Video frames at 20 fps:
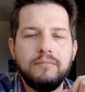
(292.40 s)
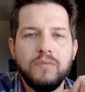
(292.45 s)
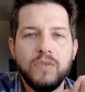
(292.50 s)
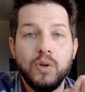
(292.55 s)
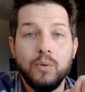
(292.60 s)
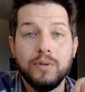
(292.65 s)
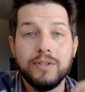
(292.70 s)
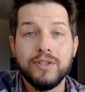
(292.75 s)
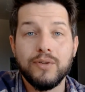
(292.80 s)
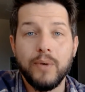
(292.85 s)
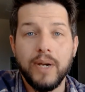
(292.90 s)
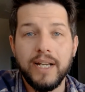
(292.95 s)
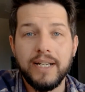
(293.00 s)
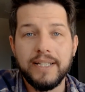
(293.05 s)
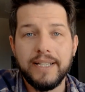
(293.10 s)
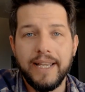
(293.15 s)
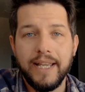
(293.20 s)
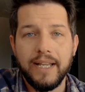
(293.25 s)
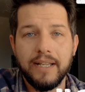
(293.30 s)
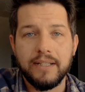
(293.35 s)
was
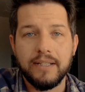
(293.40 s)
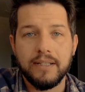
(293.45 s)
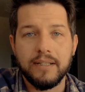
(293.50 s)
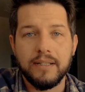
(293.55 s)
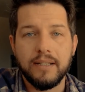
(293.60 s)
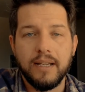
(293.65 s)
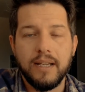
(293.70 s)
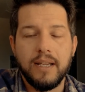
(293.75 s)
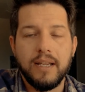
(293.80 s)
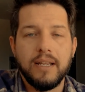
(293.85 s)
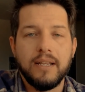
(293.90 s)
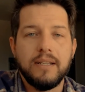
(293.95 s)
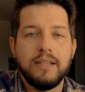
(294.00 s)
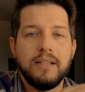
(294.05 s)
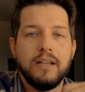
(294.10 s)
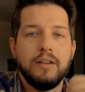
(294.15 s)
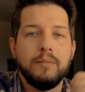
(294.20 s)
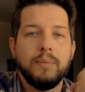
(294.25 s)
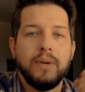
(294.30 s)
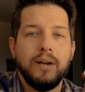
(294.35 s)
Grand Canyon,
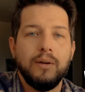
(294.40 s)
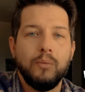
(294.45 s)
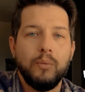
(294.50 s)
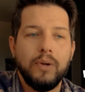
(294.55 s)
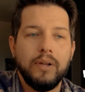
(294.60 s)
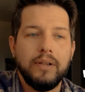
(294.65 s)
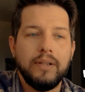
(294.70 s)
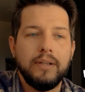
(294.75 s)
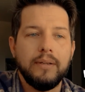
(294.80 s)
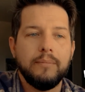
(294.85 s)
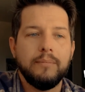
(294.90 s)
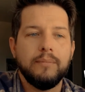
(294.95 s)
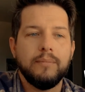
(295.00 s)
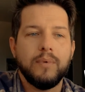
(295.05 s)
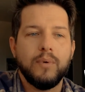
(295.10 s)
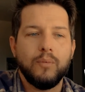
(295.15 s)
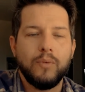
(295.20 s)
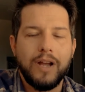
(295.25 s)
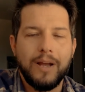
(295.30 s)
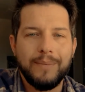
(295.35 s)
done by William
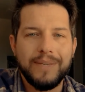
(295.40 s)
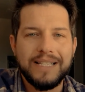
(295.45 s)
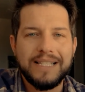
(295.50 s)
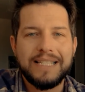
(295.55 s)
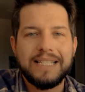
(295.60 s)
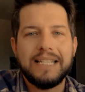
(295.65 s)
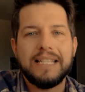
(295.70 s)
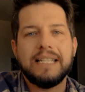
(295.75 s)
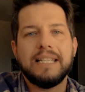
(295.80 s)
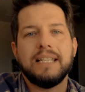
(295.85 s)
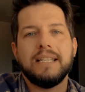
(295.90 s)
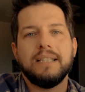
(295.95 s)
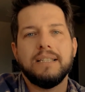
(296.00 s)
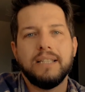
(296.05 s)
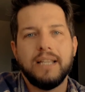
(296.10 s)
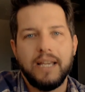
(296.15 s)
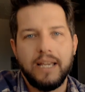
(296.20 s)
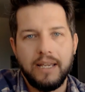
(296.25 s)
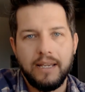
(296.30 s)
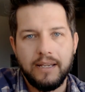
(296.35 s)
Robinson
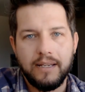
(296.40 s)
Lay.